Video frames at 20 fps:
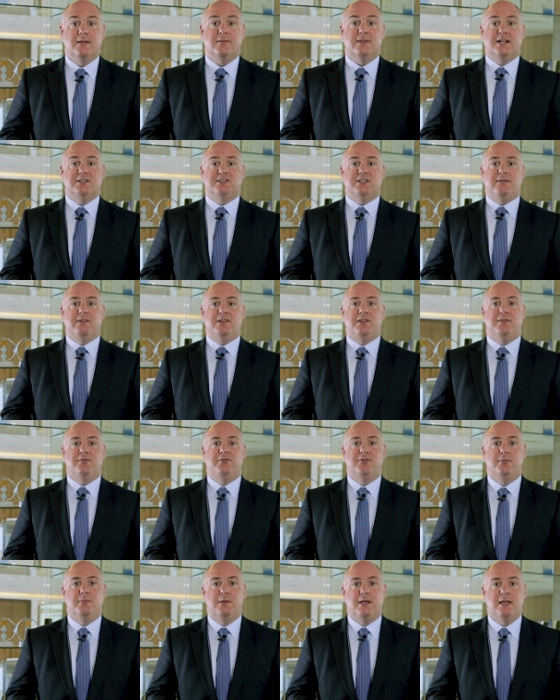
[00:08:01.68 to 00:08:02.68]
That's everything
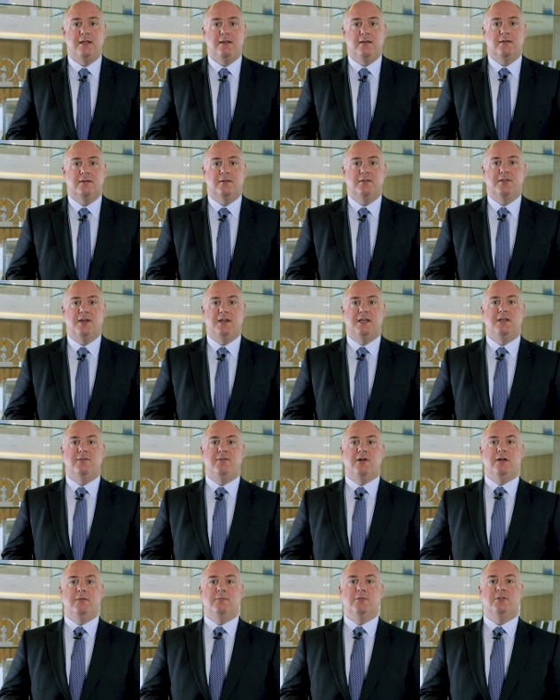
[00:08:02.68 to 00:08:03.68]
from me. Thank you
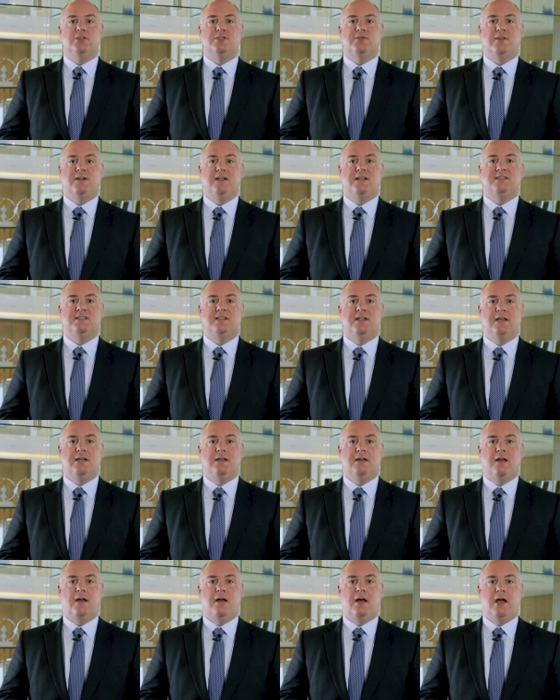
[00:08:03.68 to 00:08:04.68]
very much for
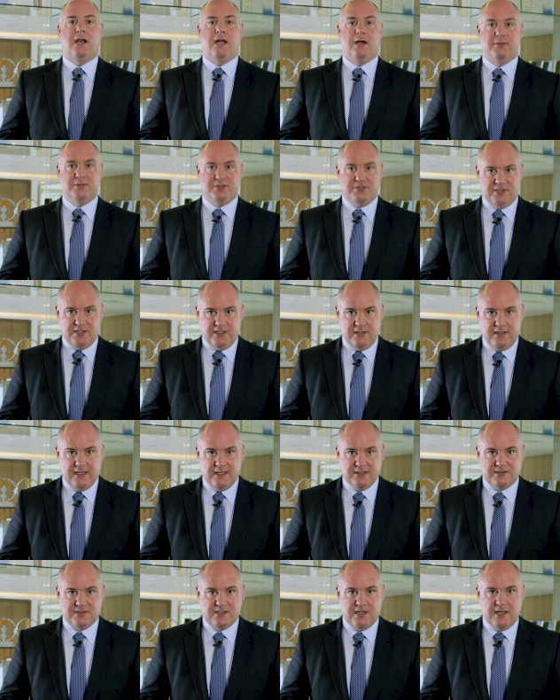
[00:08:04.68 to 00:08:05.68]
listening, and I will see you next